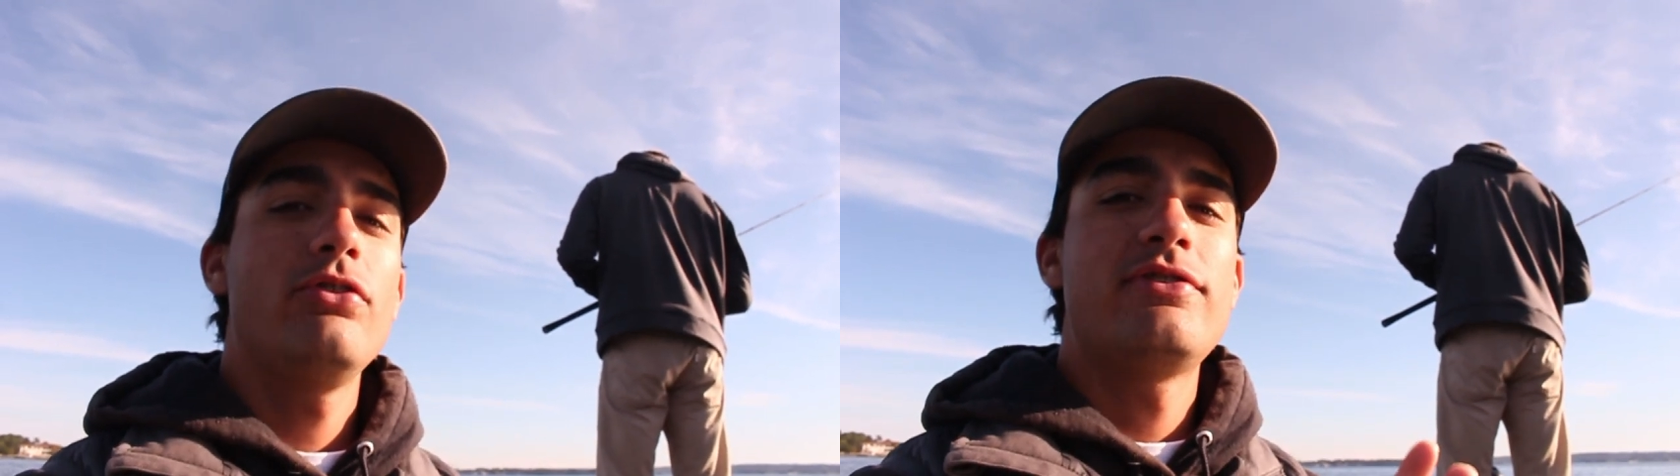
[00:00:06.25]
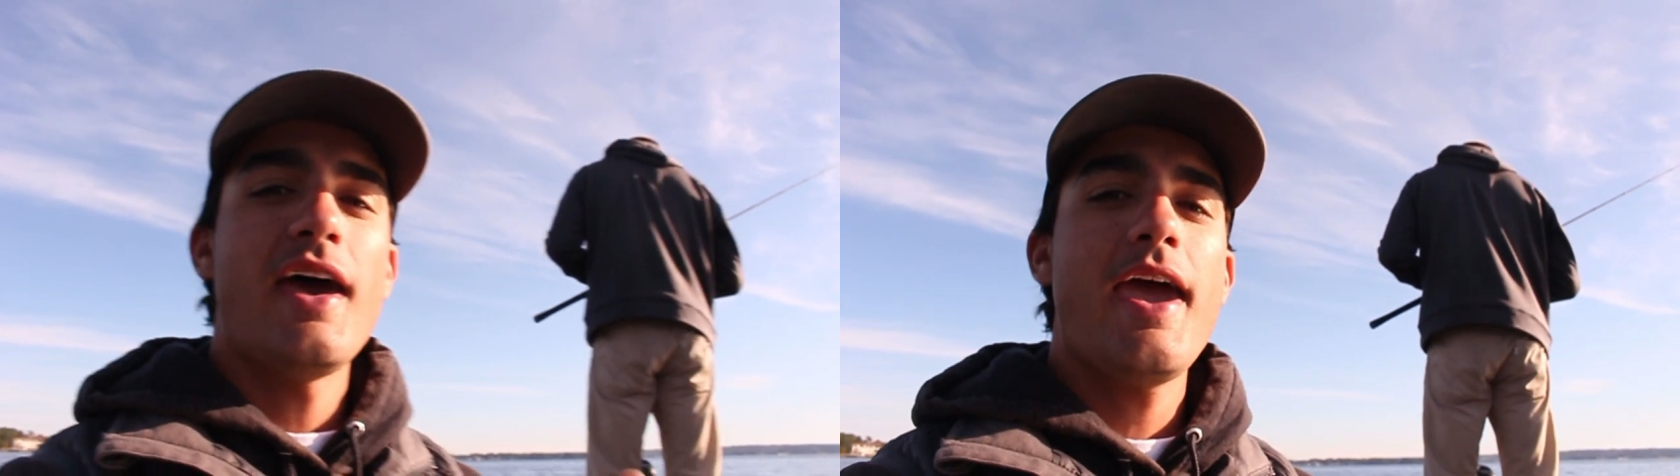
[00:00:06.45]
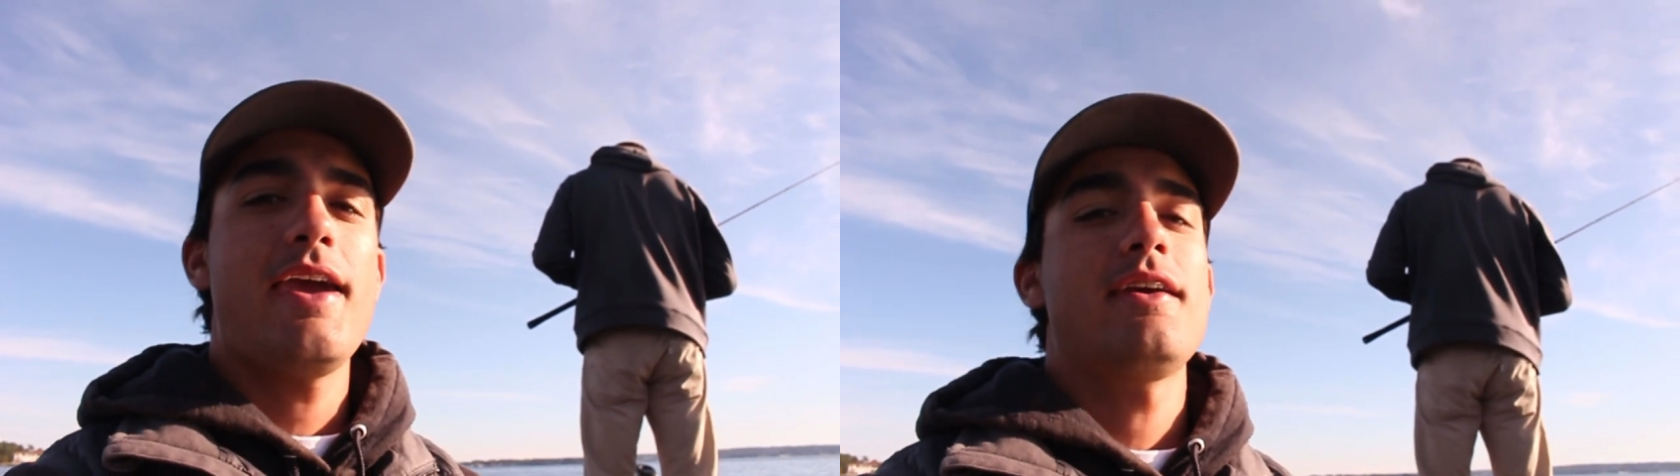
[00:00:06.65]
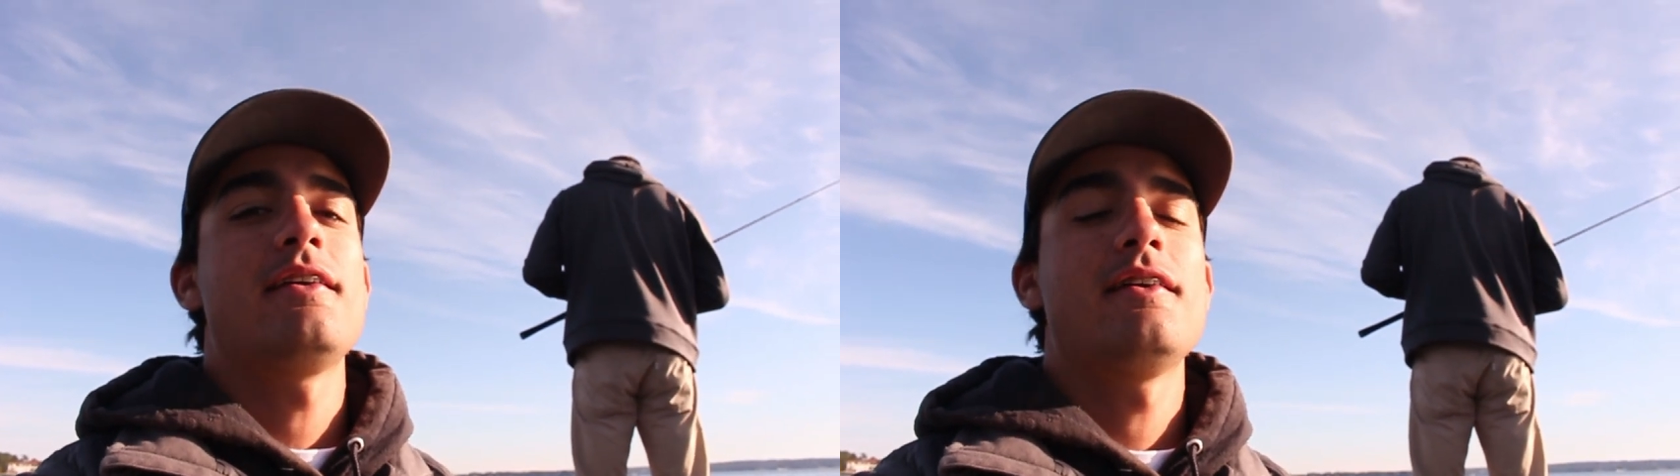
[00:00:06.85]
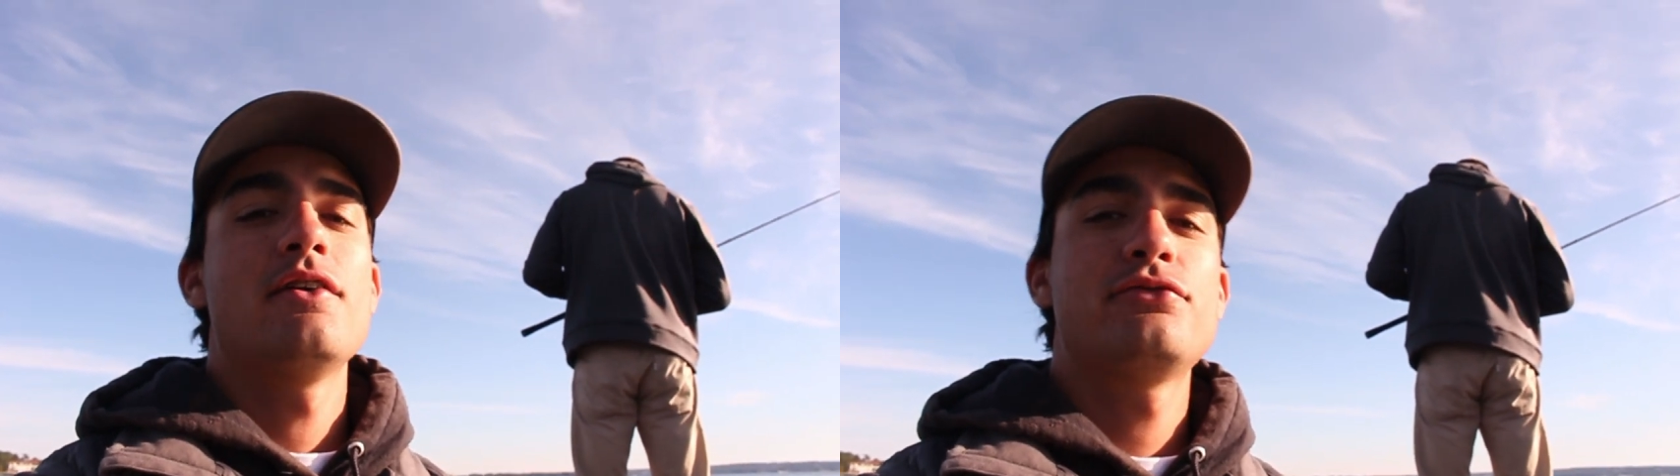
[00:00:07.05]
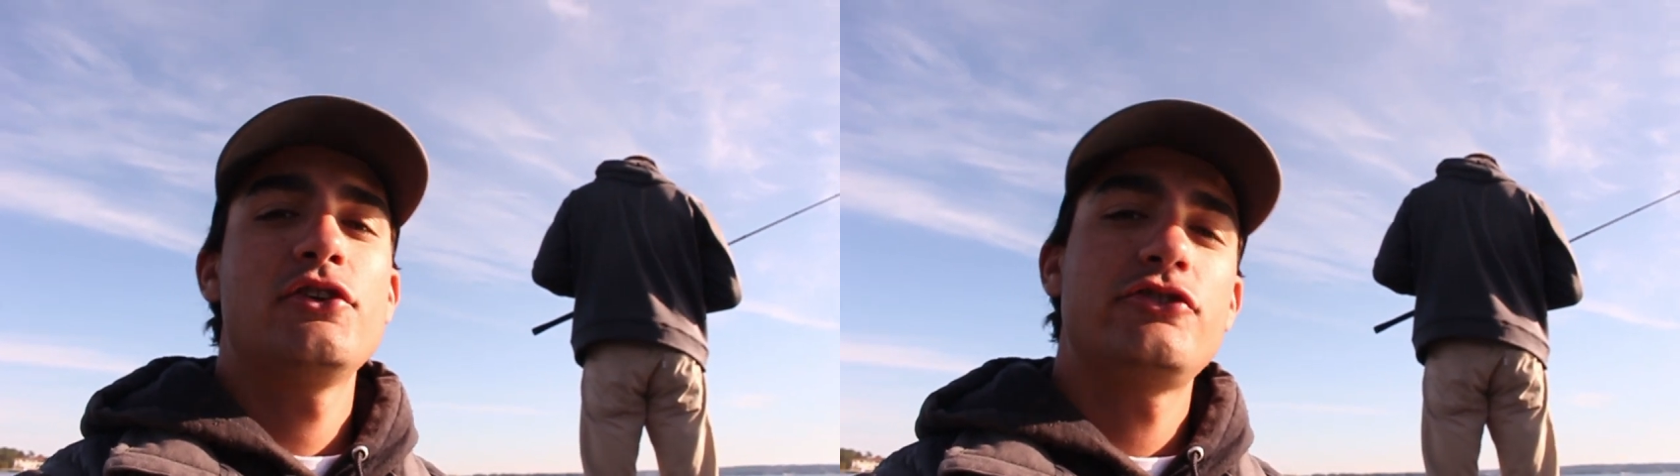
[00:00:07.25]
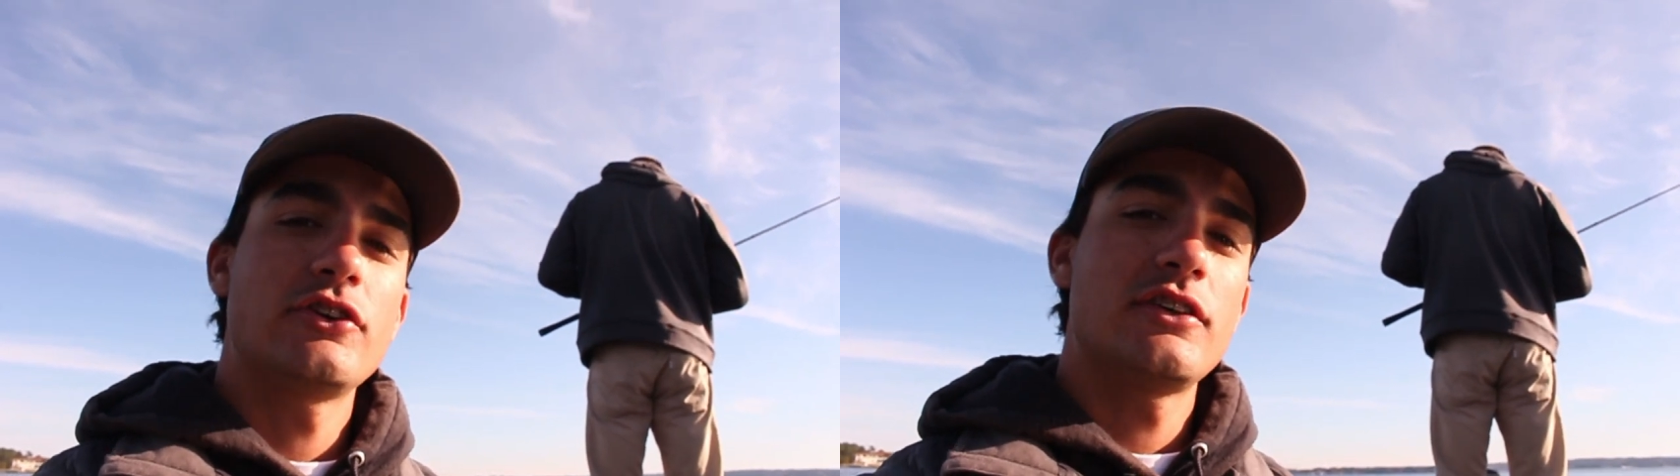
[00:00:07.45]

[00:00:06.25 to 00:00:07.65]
day of fishing.